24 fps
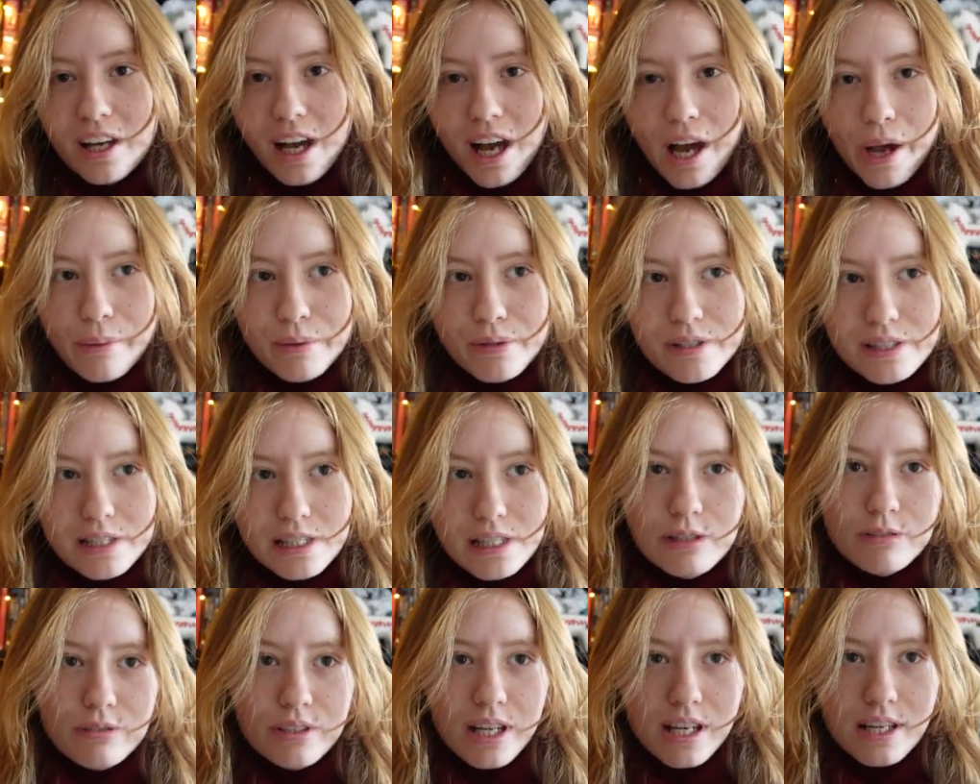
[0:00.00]
I will
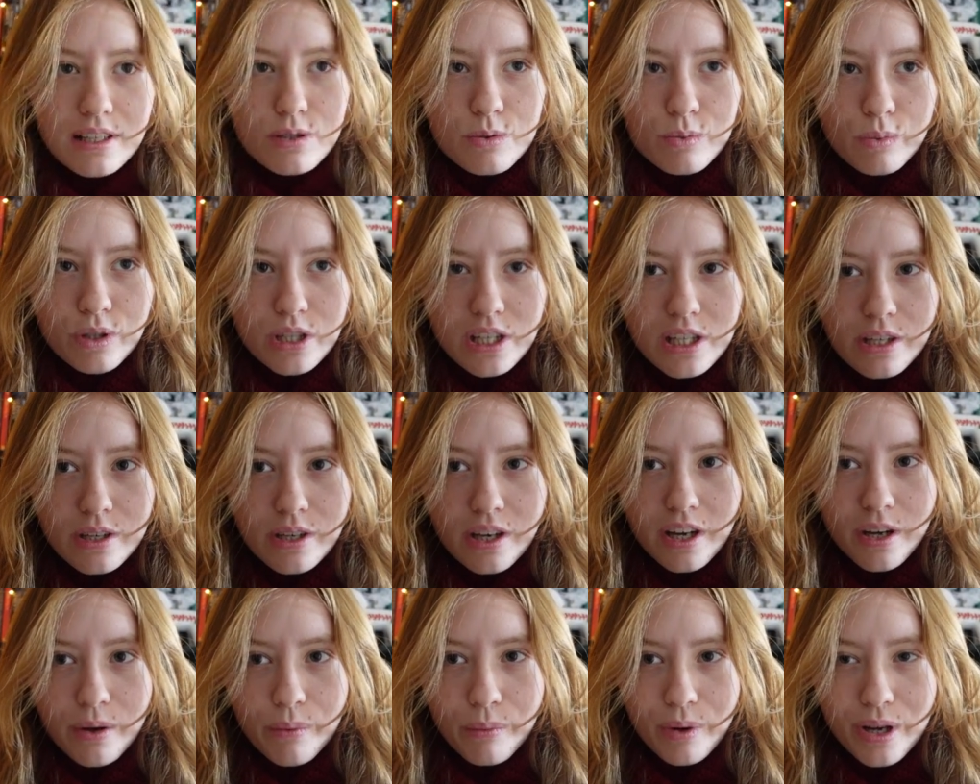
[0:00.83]
see you next week
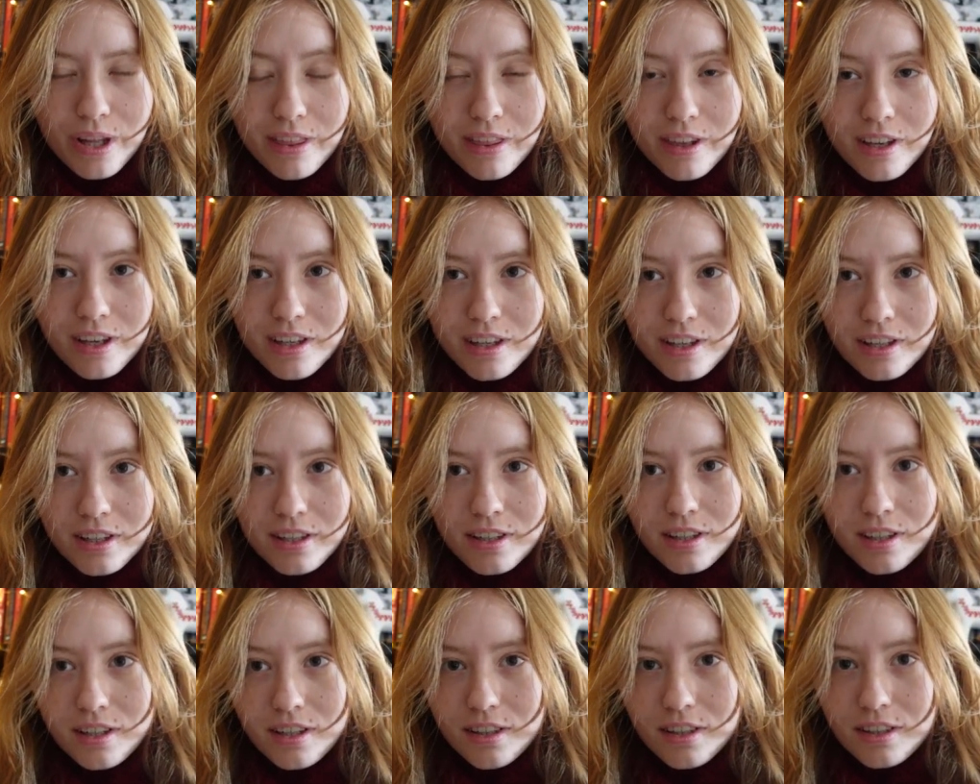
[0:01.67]
with
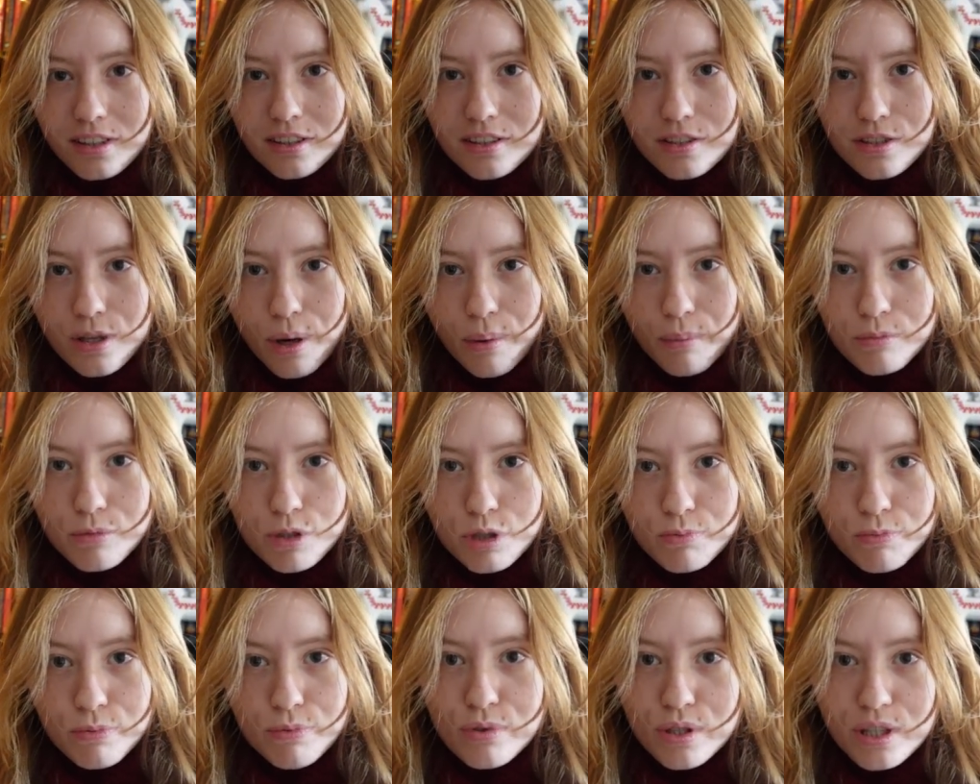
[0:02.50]
some
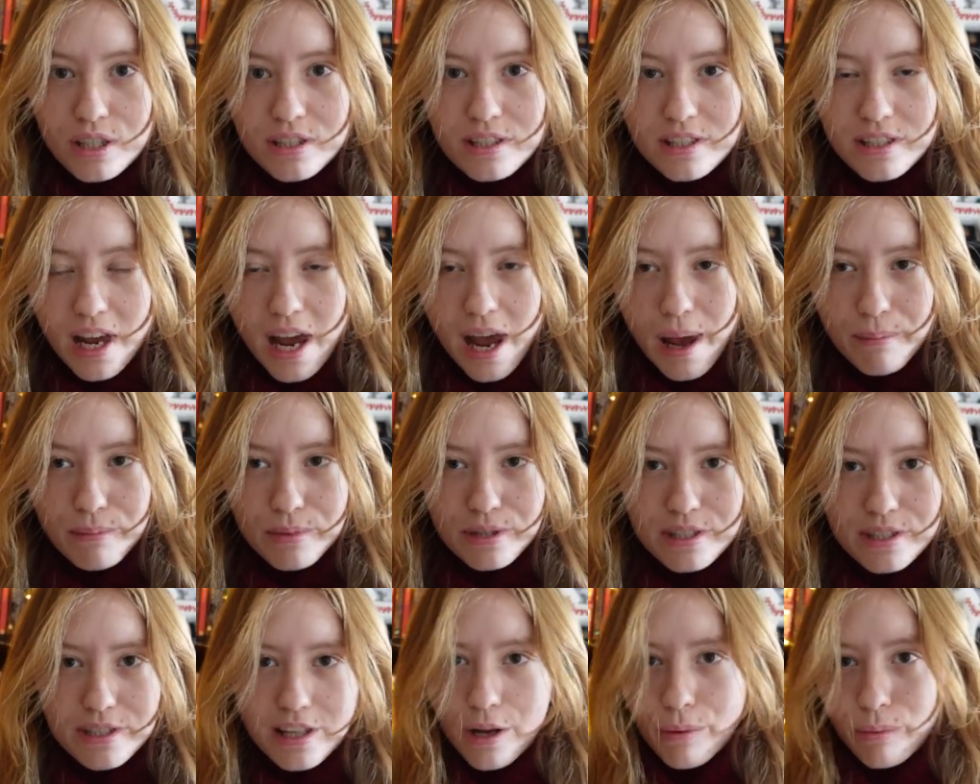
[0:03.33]
spooky
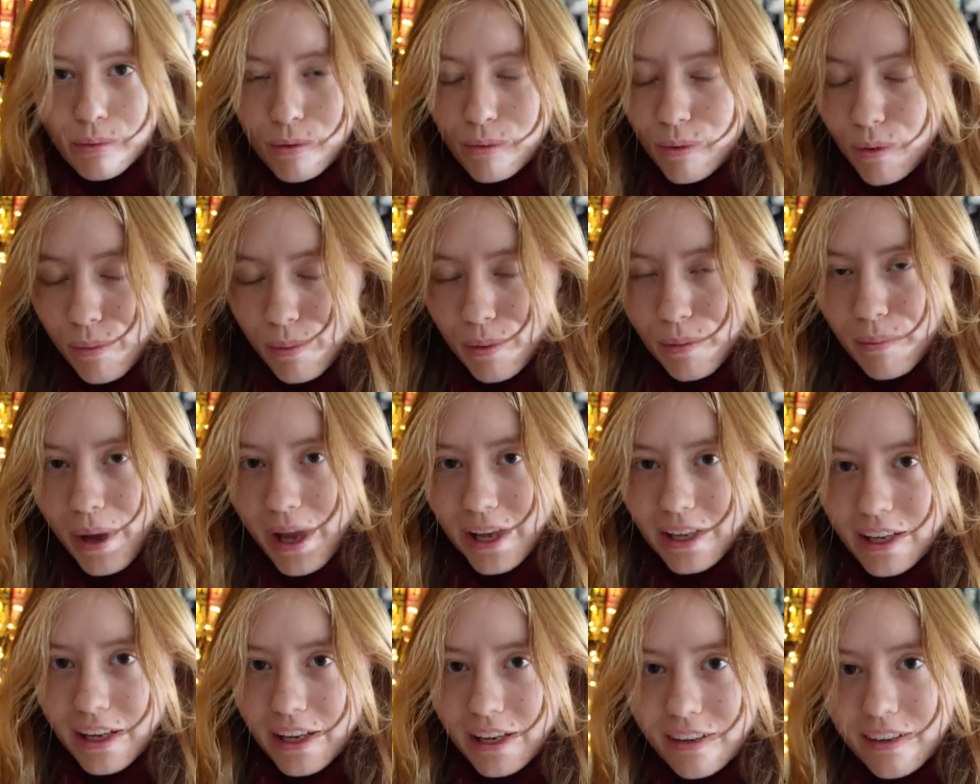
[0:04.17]
stamps that we will be
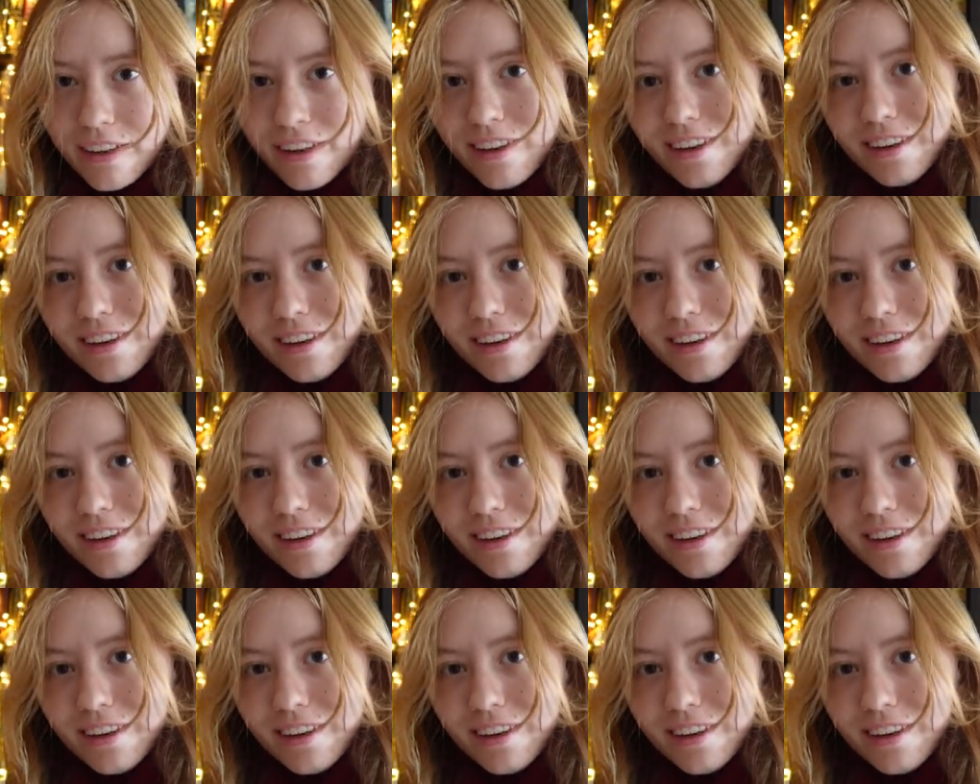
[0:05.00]
making.